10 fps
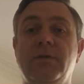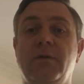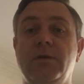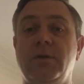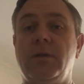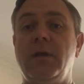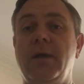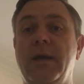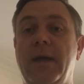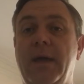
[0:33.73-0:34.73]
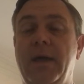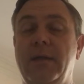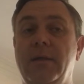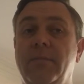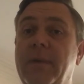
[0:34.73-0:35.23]
division
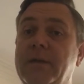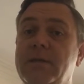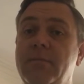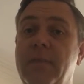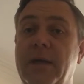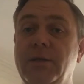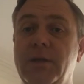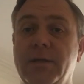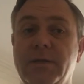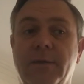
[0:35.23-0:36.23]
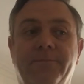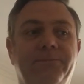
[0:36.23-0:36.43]
based in Manchester.